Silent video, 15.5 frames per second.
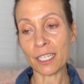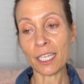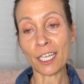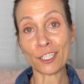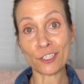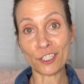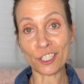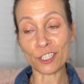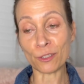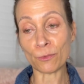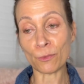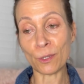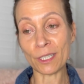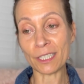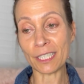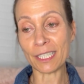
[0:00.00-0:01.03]
and she is
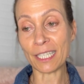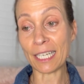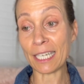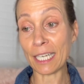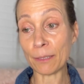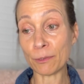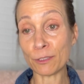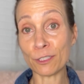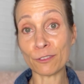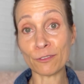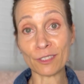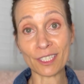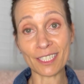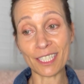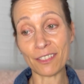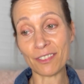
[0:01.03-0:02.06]
willing and able to
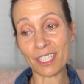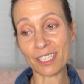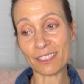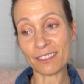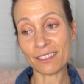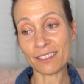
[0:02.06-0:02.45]
receive it,